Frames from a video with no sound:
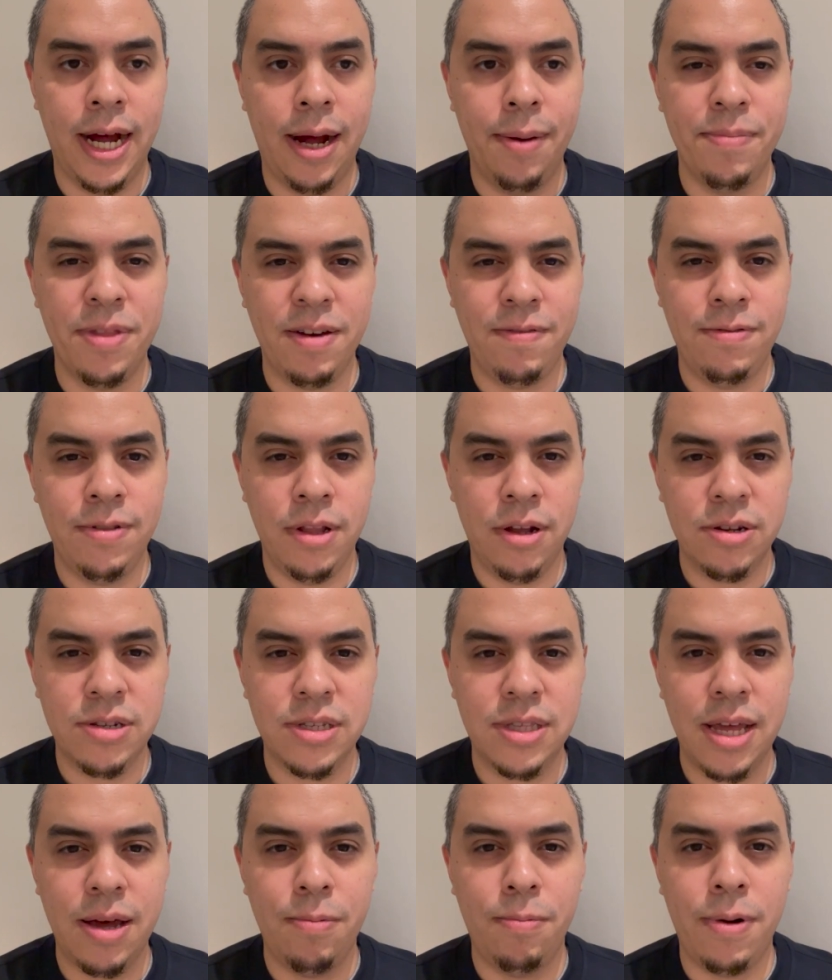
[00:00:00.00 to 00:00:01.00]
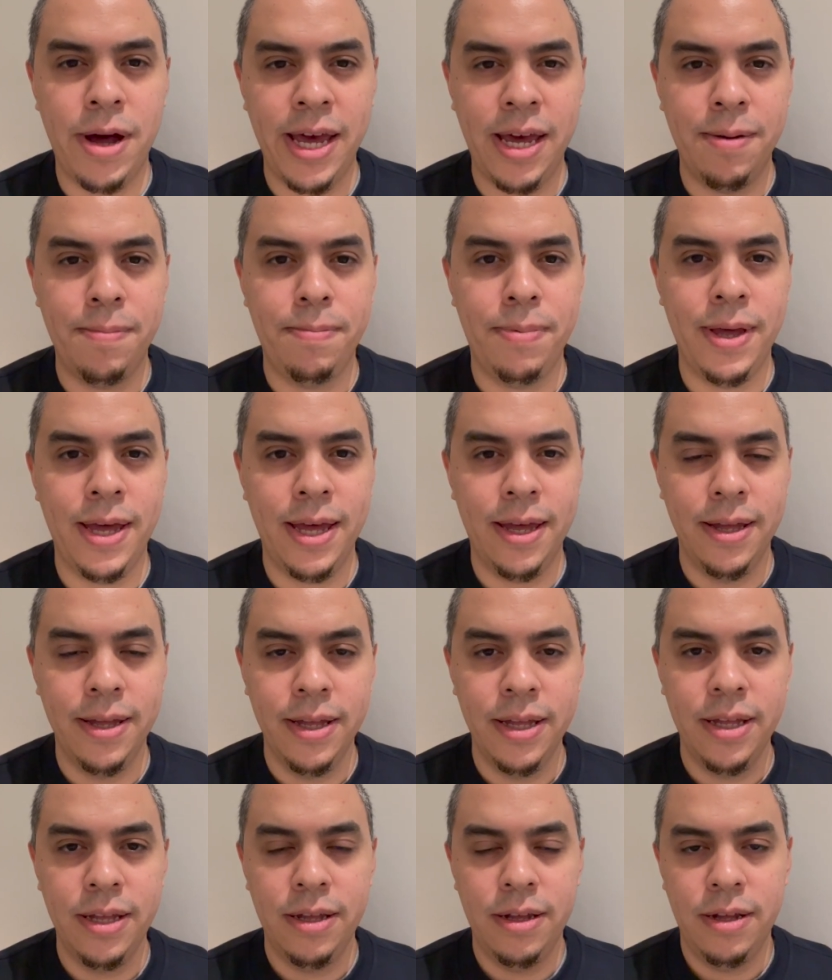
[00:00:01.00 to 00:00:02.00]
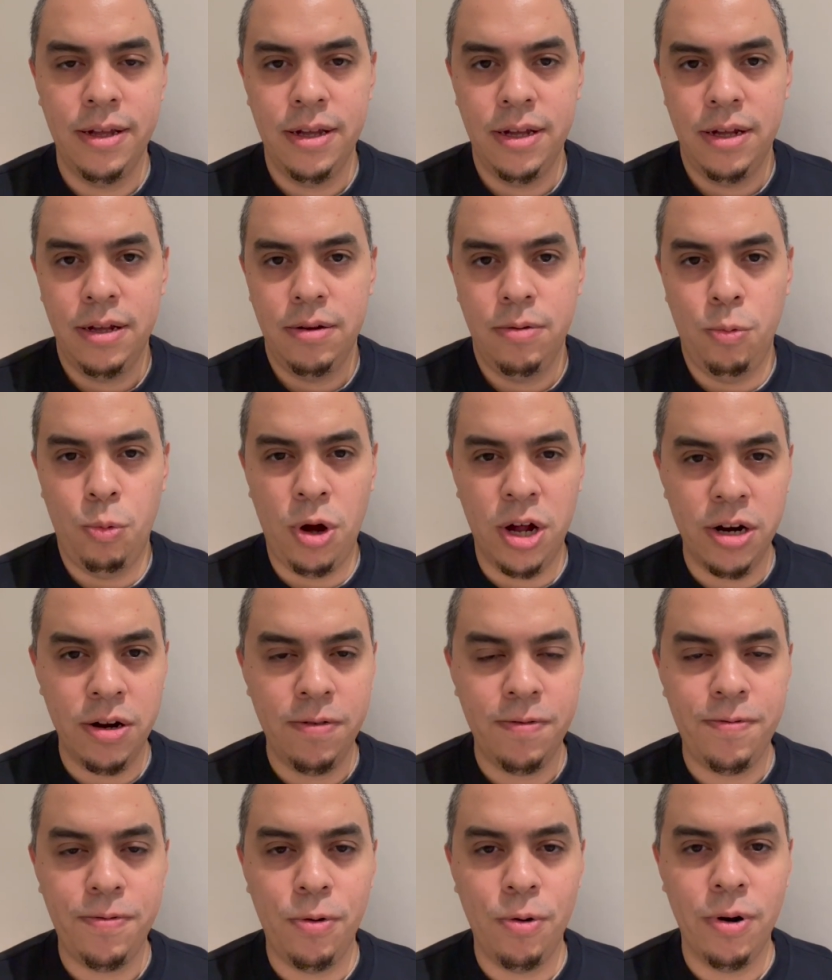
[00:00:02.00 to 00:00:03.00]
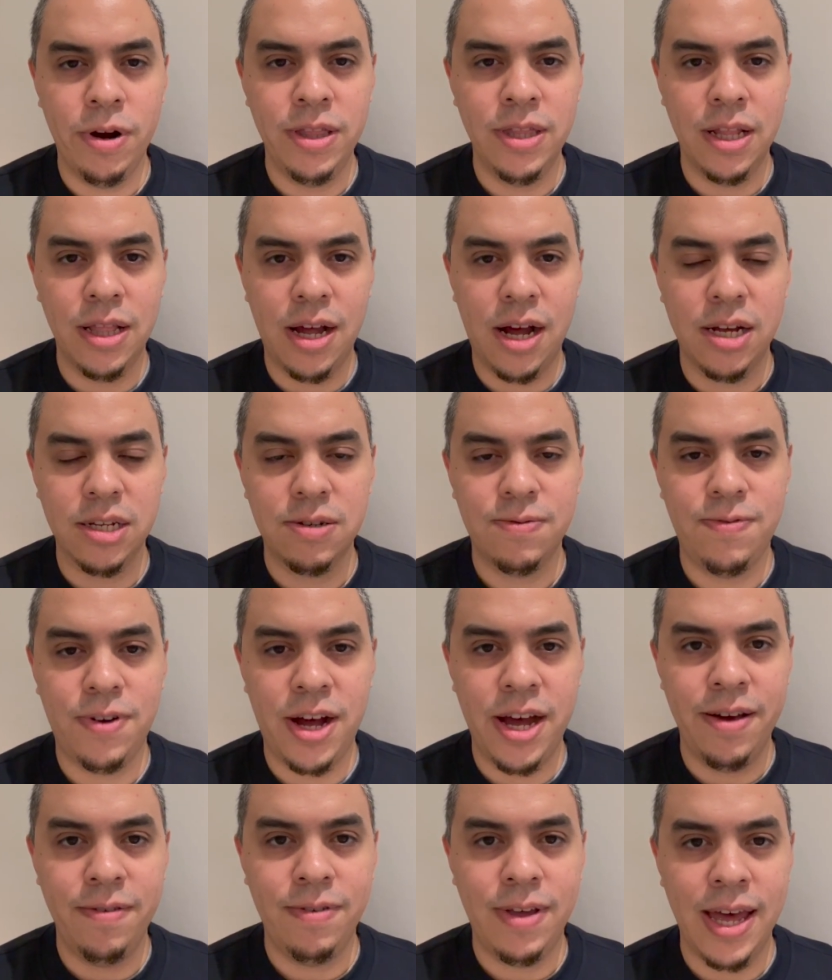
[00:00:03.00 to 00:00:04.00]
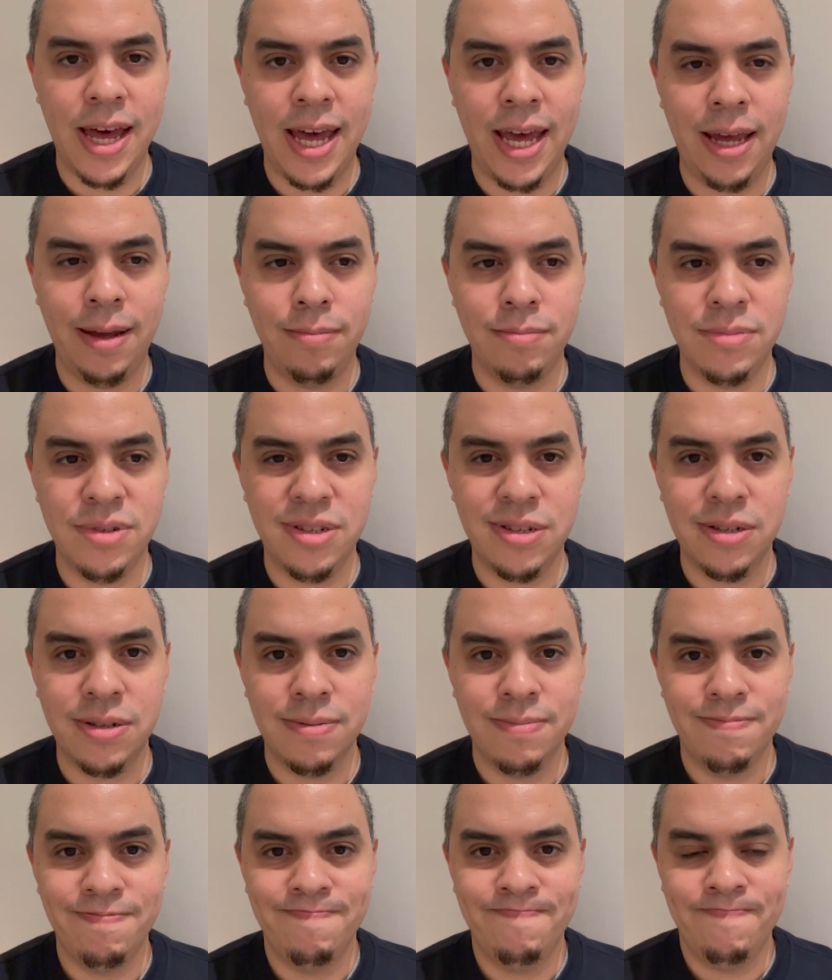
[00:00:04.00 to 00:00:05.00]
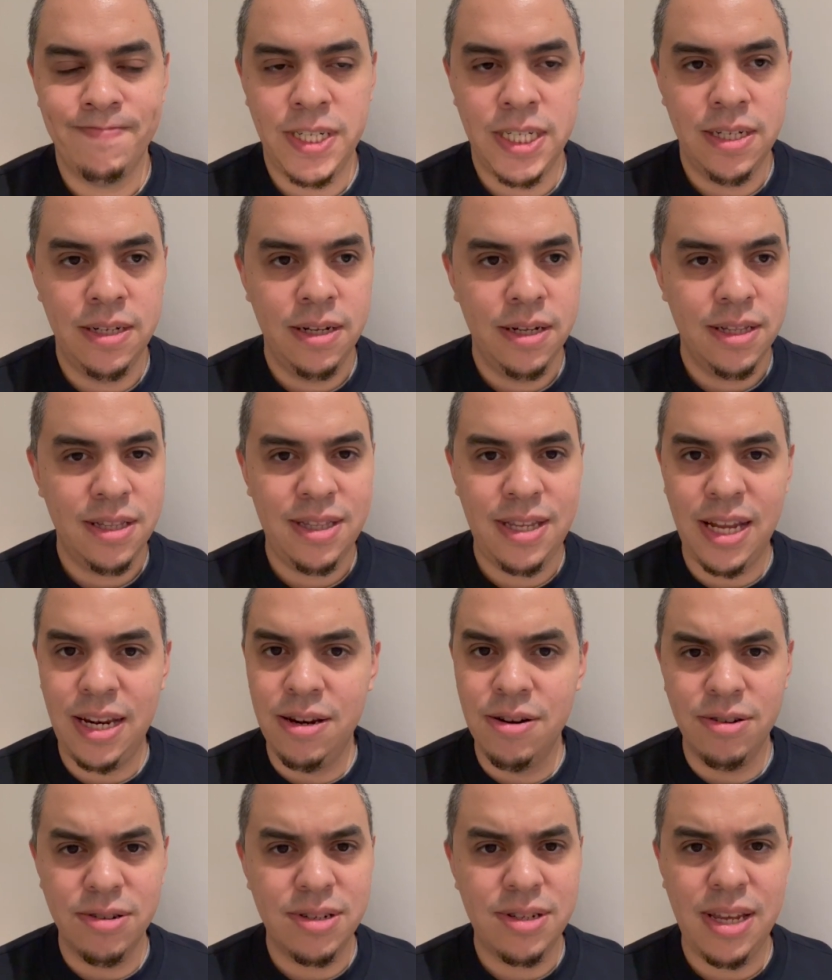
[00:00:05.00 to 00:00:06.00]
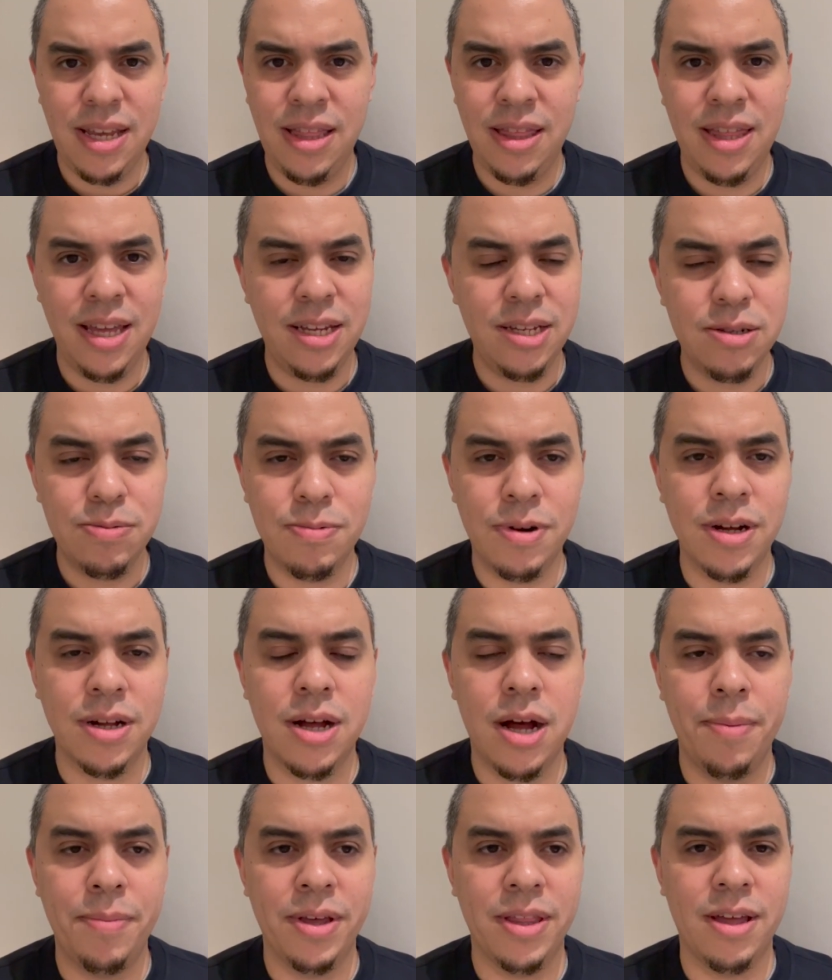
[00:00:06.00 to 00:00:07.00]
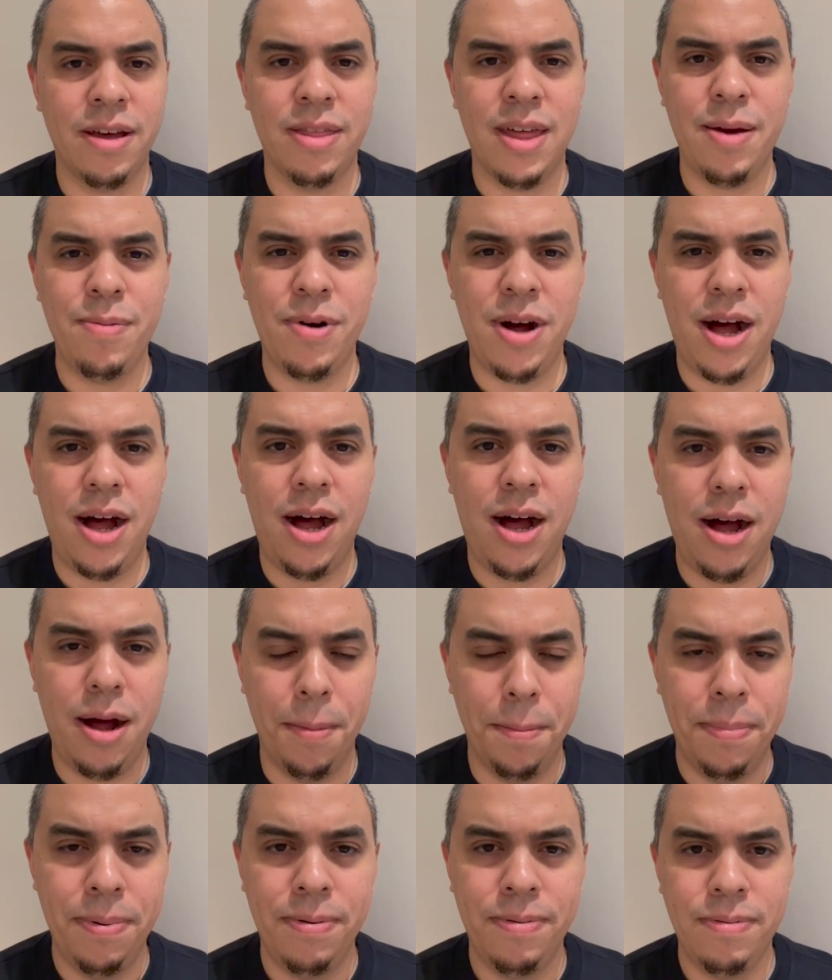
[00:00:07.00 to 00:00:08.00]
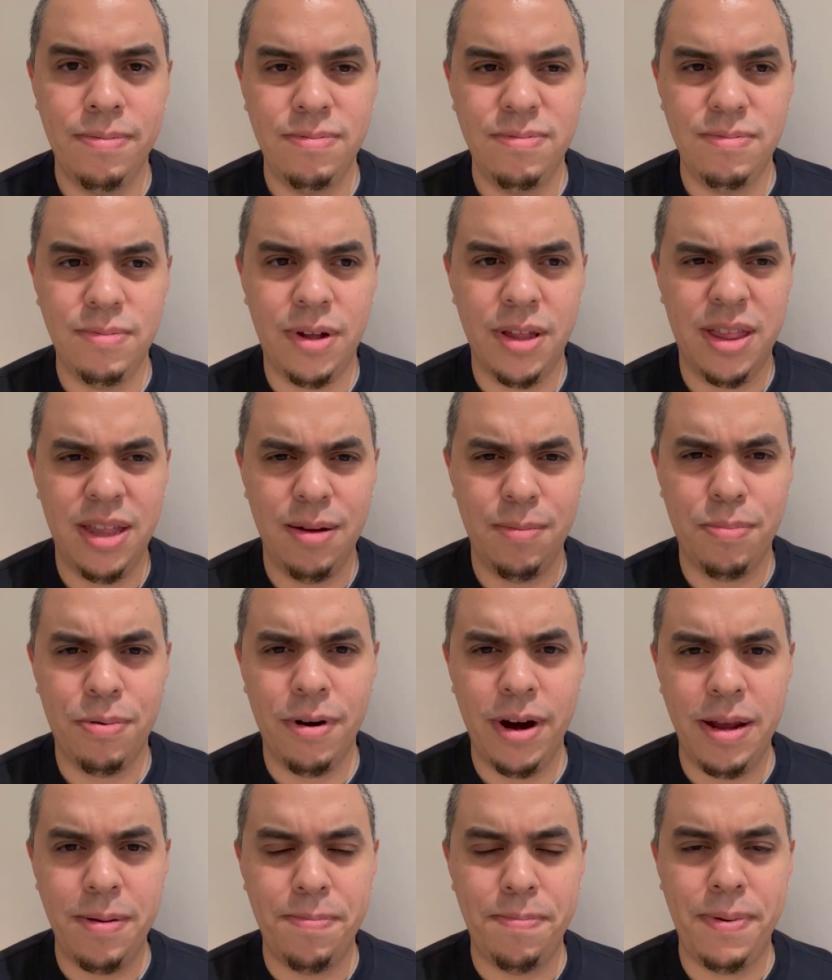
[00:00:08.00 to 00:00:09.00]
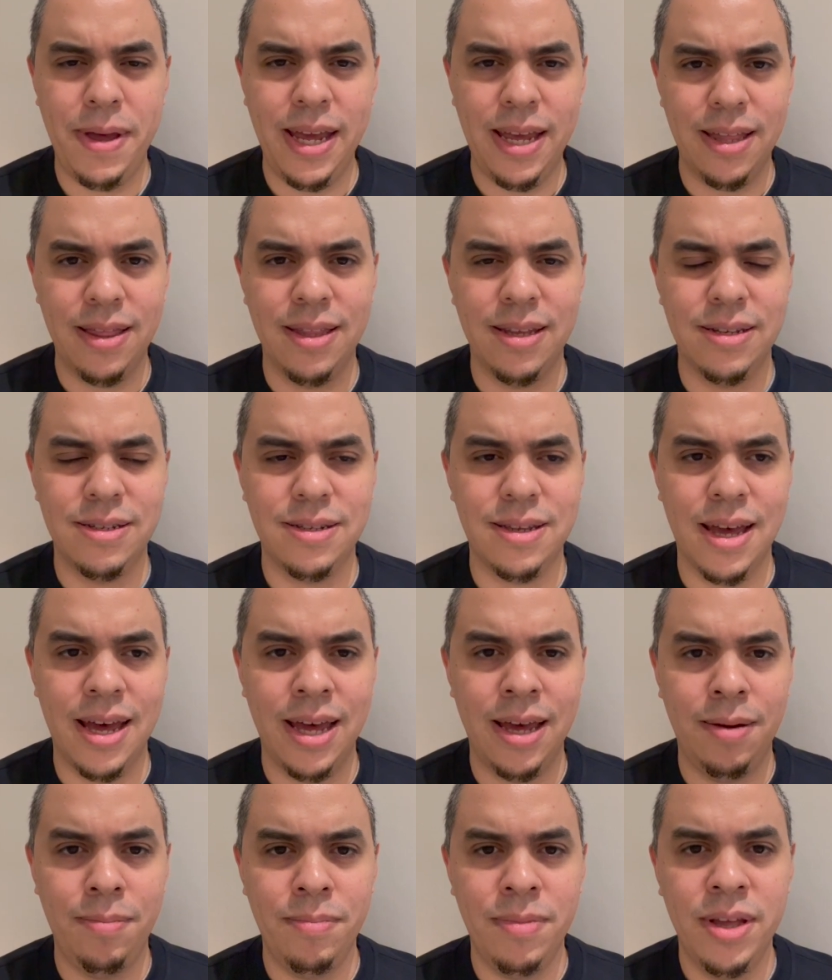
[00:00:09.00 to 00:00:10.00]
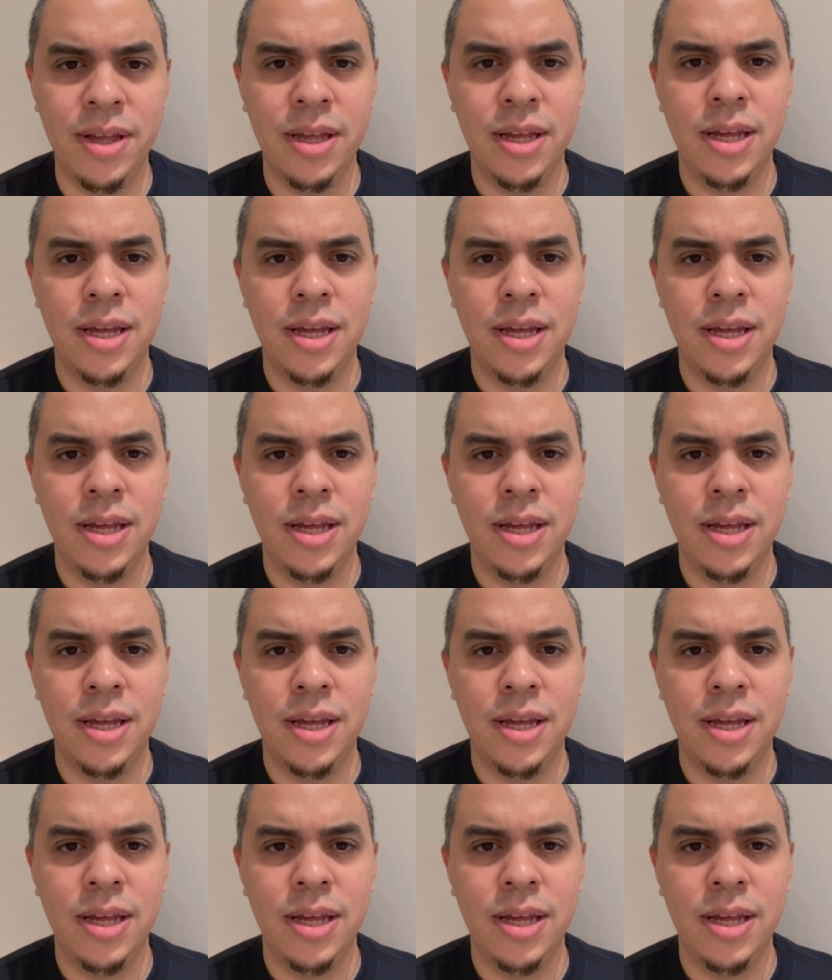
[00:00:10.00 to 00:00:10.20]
They've lost their way a bit. 1-4 in the last 5 games. Did not see this one coming, though. They were up, I think, pretty big in this game.